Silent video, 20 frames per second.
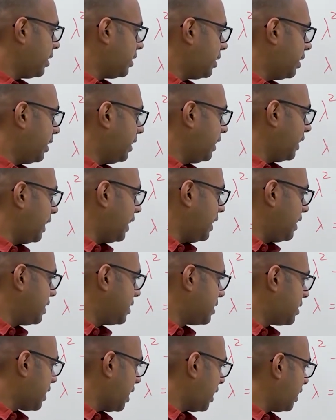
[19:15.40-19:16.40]
thing
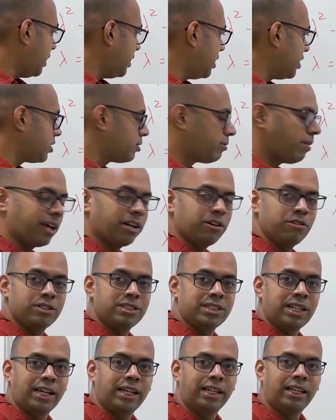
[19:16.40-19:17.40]
inside the square root
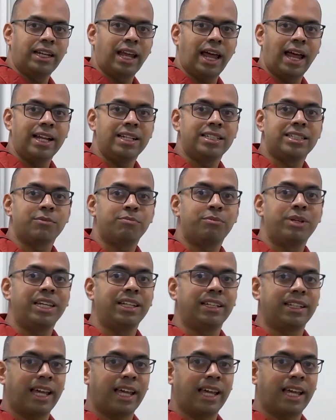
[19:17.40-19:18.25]
sign ends up being